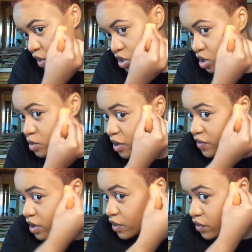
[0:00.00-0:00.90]
She's my
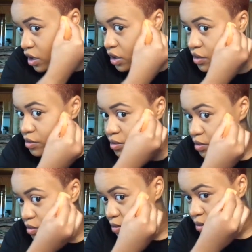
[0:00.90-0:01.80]
favorite,
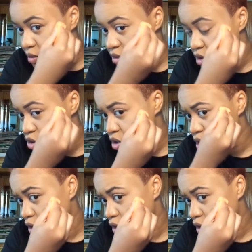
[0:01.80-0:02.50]
so she's not